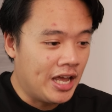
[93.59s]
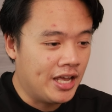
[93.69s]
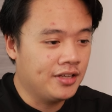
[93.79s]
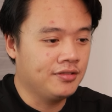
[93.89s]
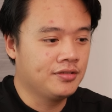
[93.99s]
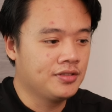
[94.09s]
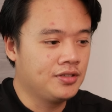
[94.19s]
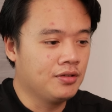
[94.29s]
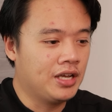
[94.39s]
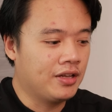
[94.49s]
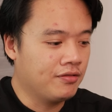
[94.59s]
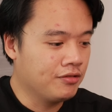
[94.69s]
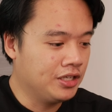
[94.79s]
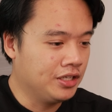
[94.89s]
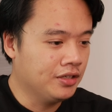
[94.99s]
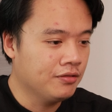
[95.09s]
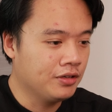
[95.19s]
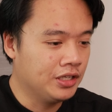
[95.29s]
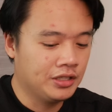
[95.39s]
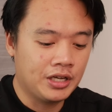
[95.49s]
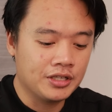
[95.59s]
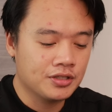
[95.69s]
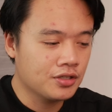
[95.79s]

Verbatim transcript: and still get really, really nice